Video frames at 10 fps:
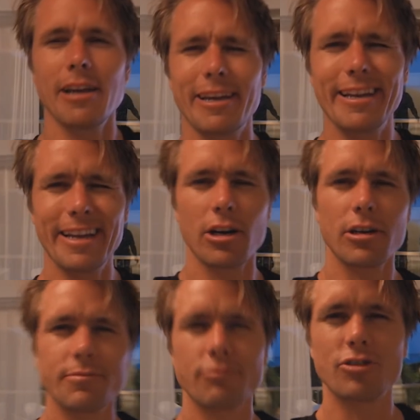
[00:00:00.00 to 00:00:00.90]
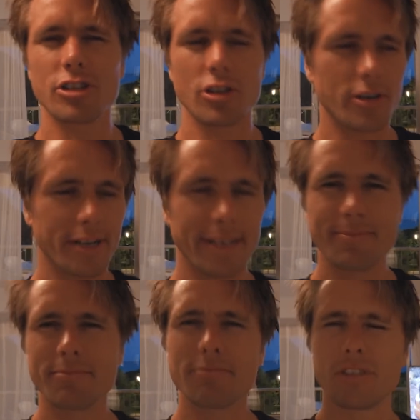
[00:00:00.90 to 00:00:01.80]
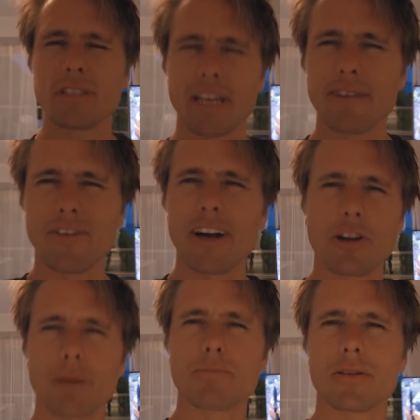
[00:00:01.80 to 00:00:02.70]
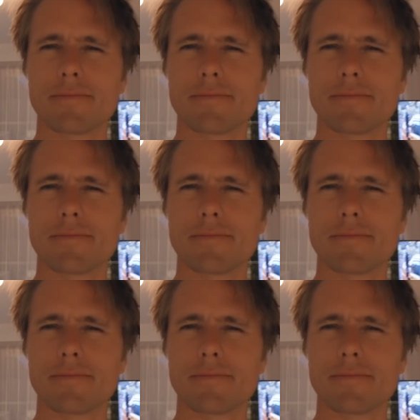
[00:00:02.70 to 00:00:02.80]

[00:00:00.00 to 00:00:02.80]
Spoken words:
I can hear her. She's getting fired up.